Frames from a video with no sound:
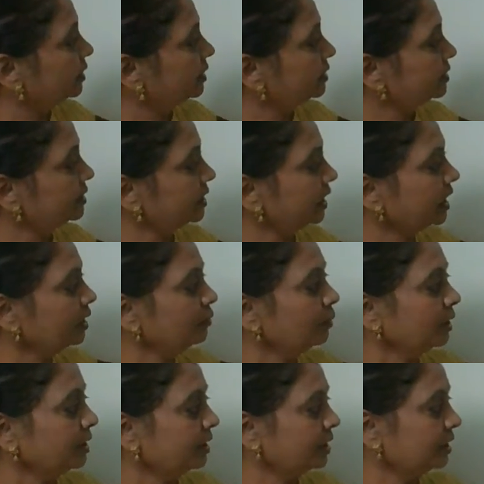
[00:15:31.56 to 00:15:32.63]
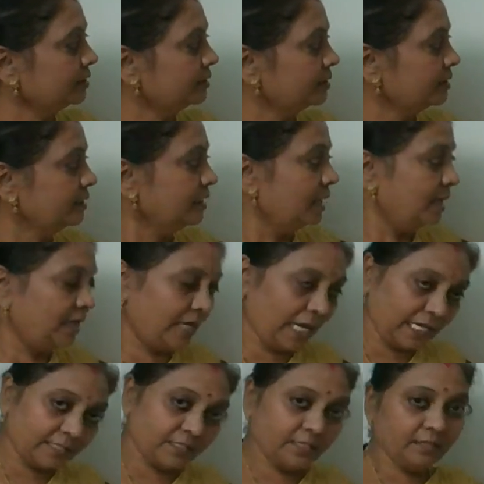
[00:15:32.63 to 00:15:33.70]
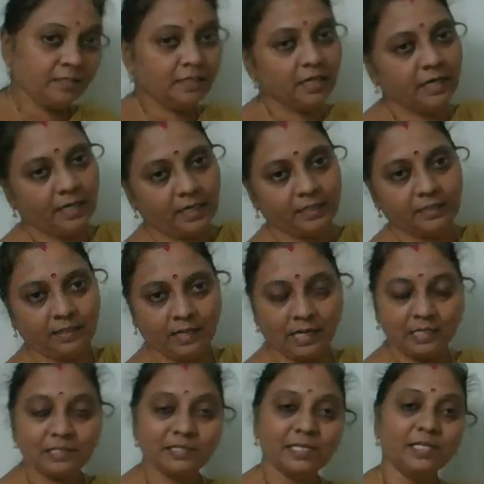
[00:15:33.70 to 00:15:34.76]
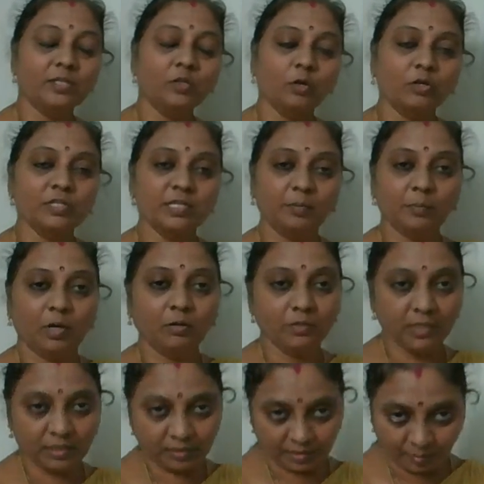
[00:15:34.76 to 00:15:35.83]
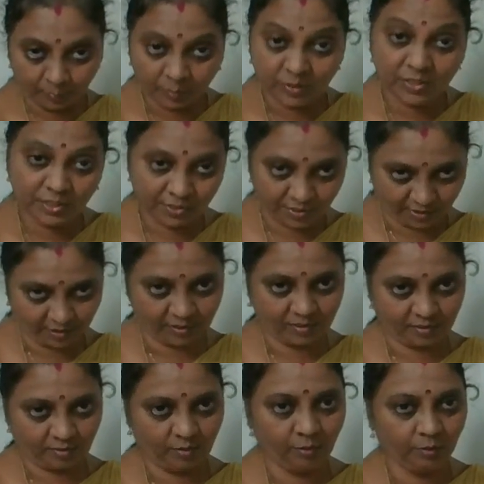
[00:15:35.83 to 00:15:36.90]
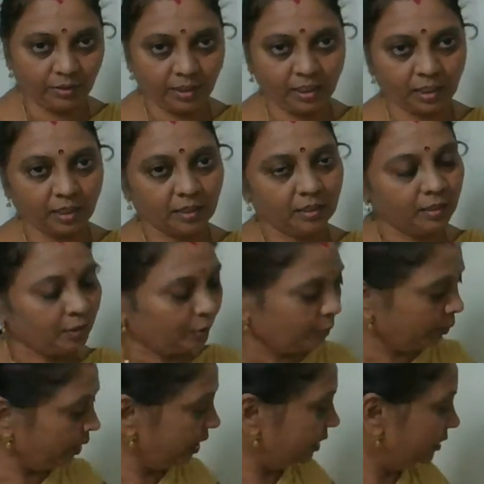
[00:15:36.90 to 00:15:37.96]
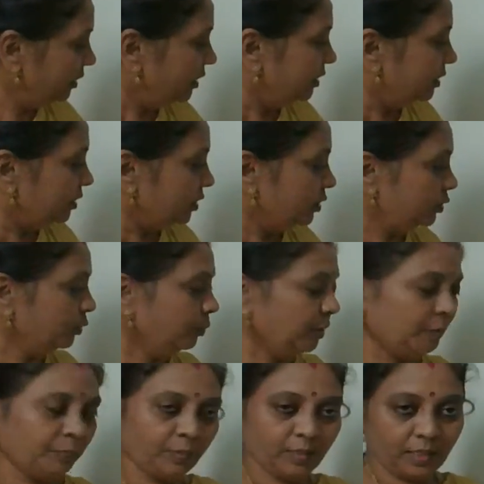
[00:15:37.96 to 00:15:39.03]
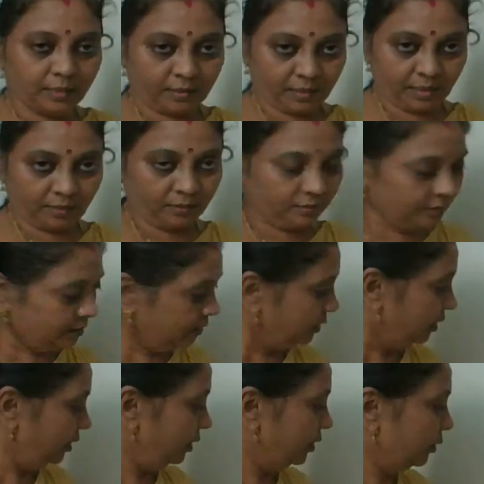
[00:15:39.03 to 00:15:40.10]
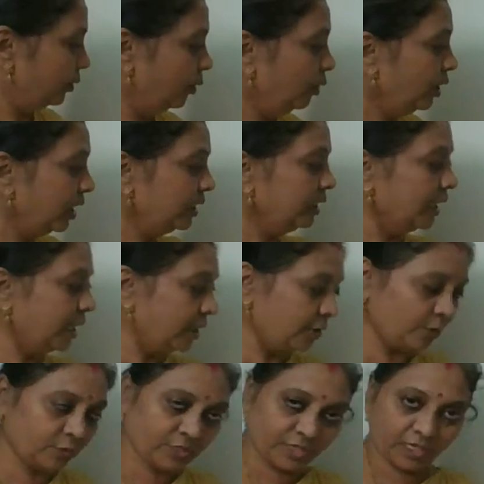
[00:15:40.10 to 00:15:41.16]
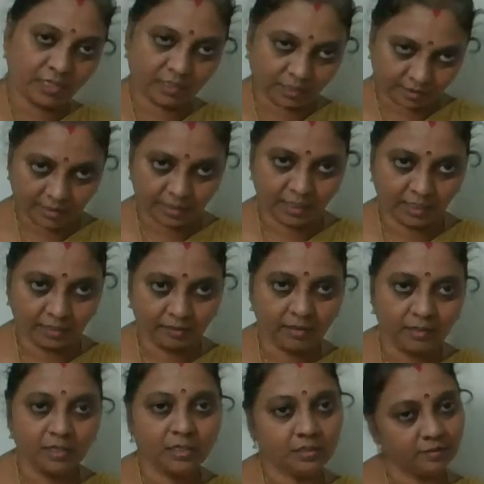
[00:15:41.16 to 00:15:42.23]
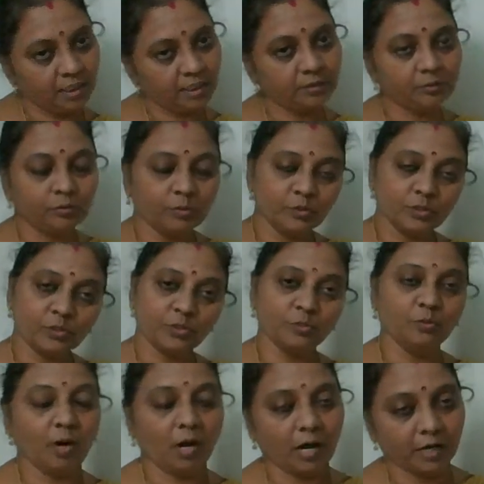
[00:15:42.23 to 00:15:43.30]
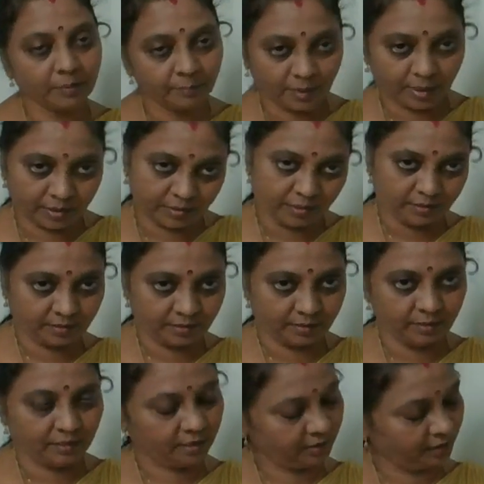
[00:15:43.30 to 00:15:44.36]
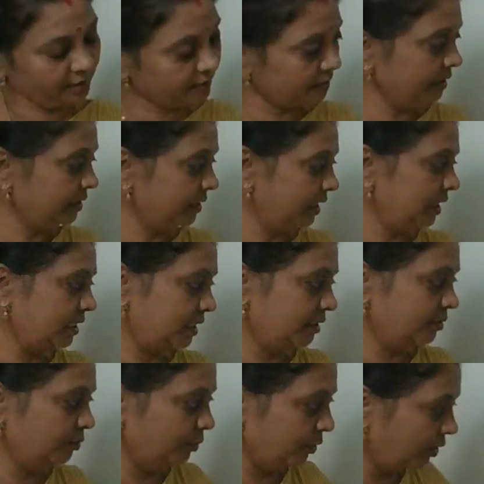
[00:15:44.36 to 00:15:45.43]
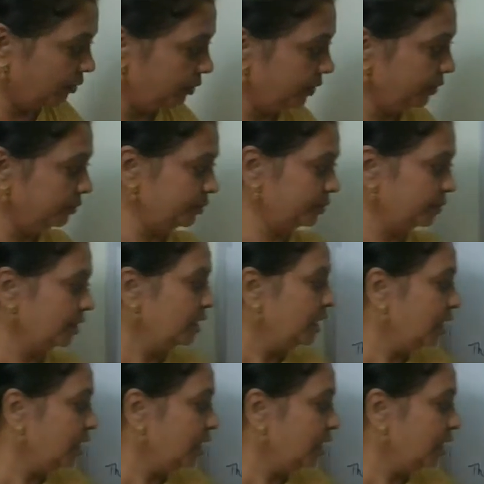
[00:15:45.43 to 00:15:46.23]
second one is latter and last it talks about the positions. Okay. When two people are there, Rohan and Roshan are there, that those two are brothers. In such cases, how do you use